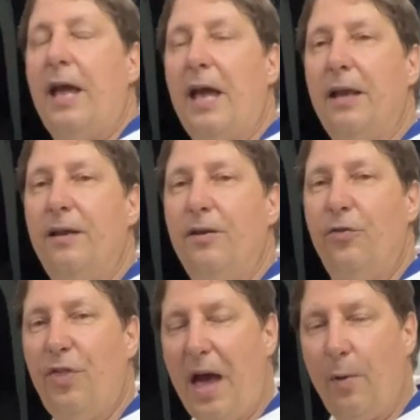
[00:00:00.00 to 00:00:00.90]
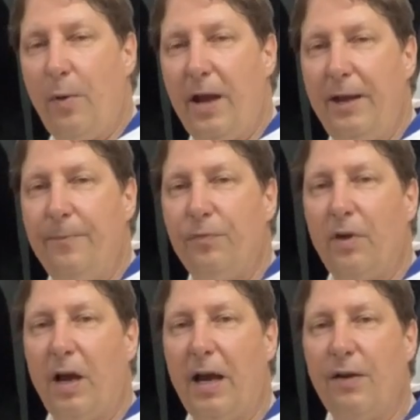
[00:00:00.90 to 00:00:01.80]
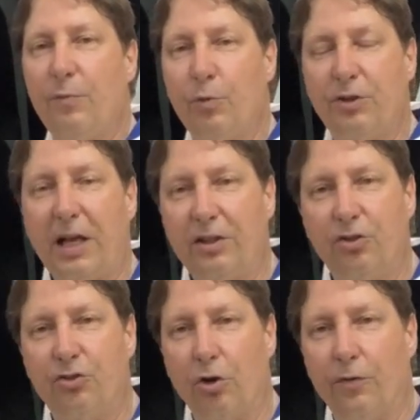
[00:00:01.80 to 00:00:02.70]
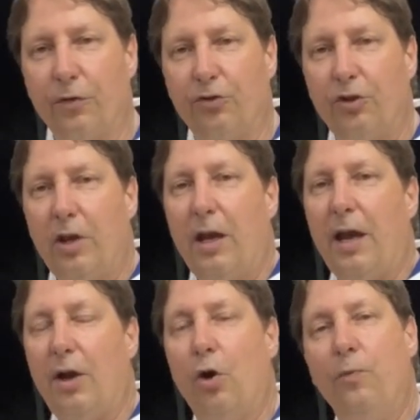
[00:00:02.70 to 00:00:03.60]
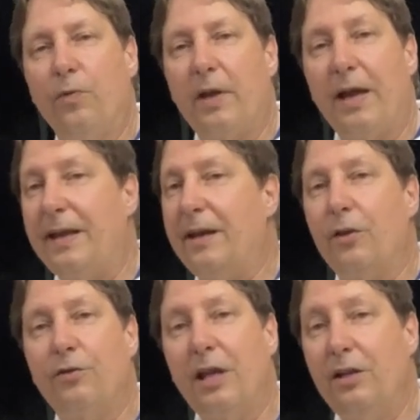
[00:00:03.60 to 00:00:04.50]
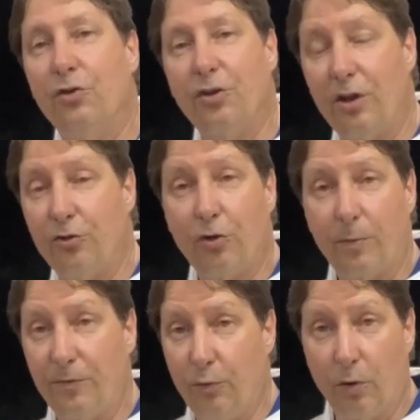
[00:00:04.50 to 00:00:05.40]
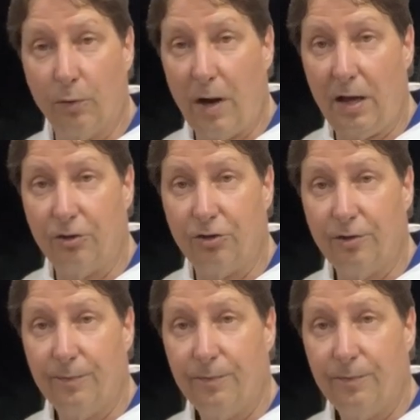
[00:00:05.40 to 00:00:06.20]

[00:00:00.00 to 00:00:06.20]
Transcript: And that way, I have a protected surface. And hopefully, I can get another 10 years out of this truck before it rots.